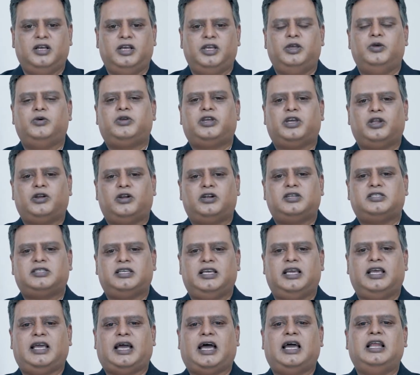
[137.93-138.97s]
You cannot
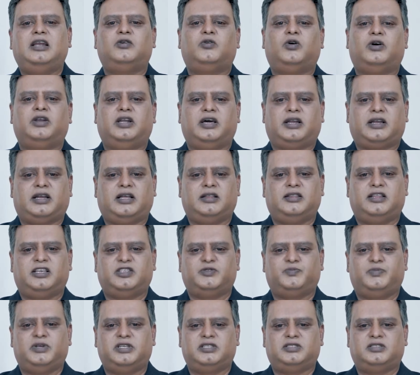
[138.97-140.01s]
say I'll gonna run this
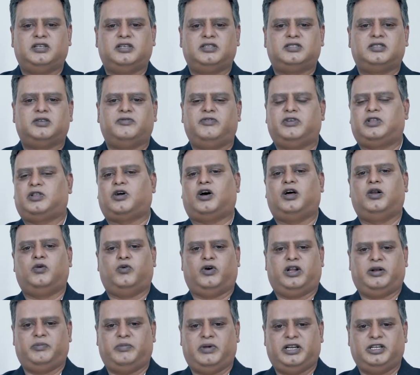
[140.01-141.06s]
business with all
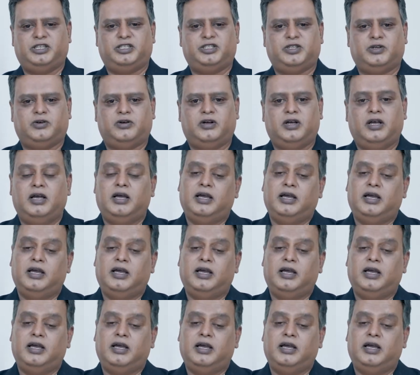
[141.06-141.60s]
one man show.